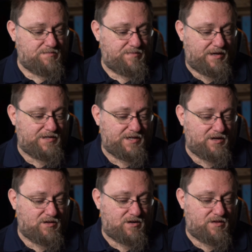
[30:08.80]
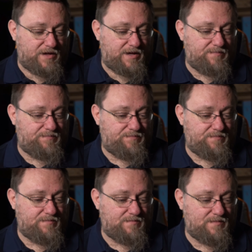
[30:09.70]
Being single and all that.
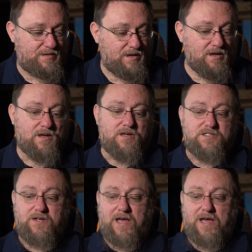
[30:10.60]
So